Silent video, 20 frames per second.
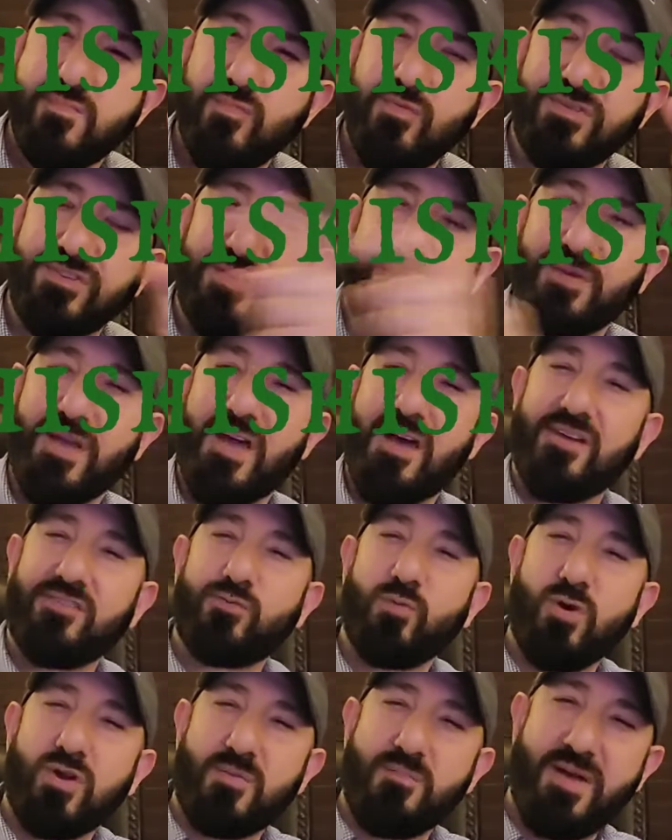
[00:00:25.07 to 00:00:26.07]
What's up,
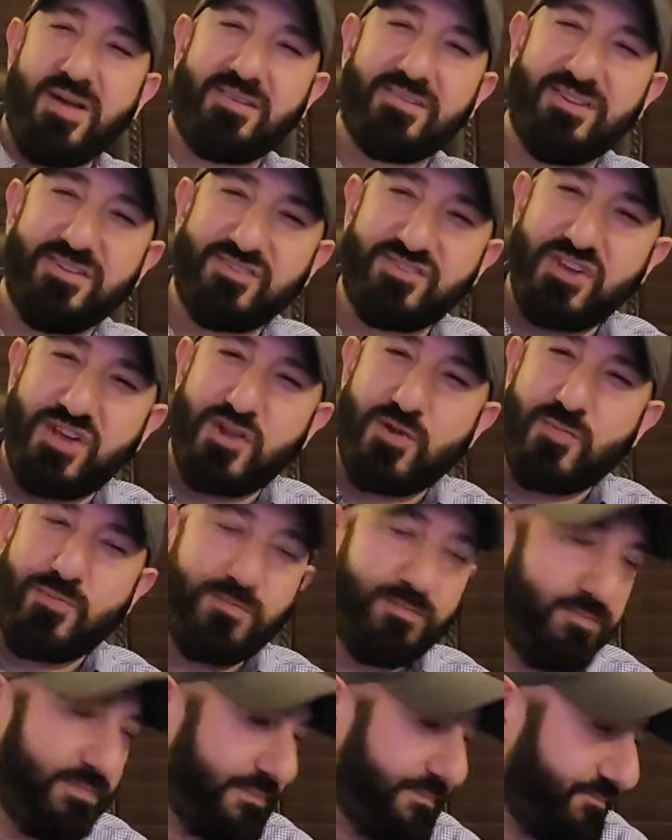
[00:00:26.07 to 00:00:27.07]
guys? Welcome back to the channel.
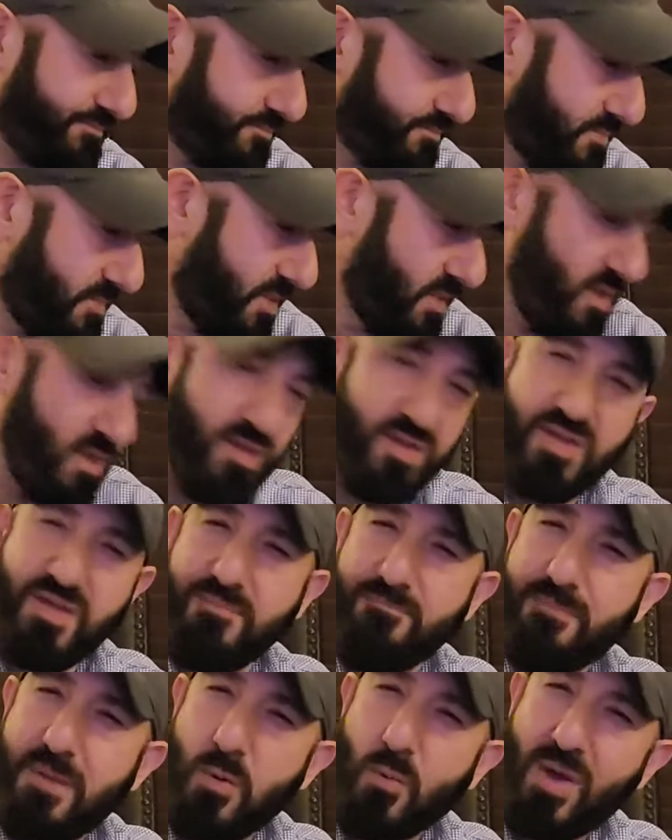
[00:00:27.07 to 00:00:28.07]

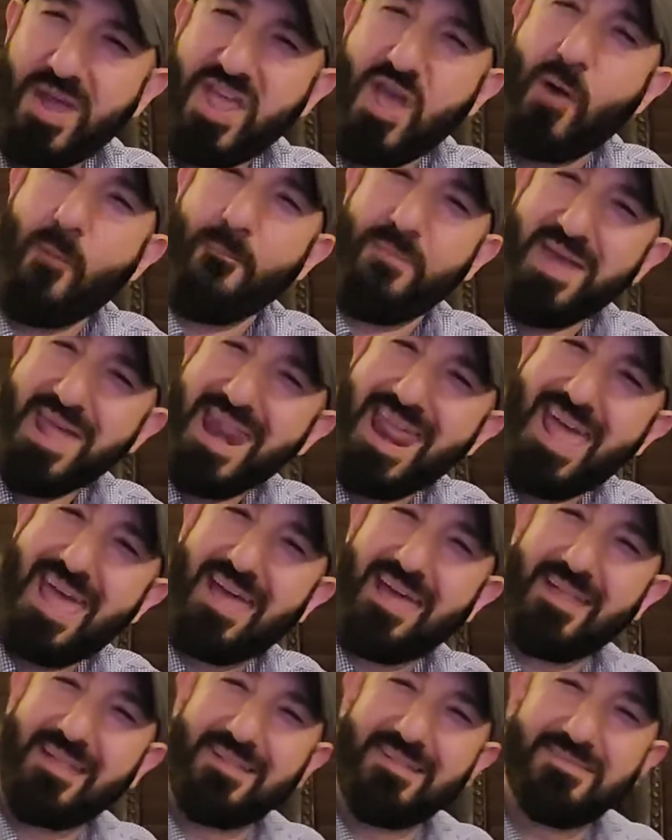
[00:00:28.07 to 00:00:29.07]
Man, where y'all been
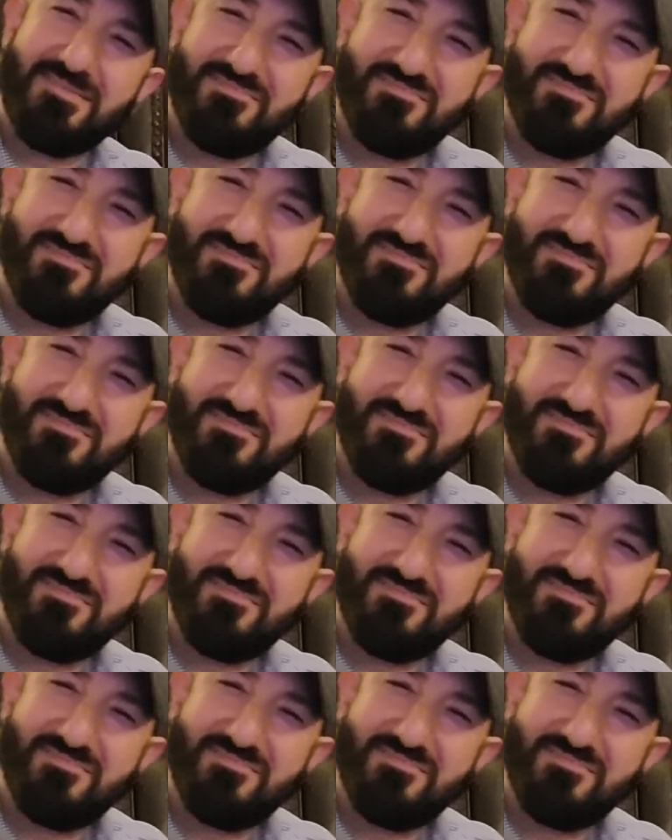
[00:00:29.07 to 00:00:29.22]
at?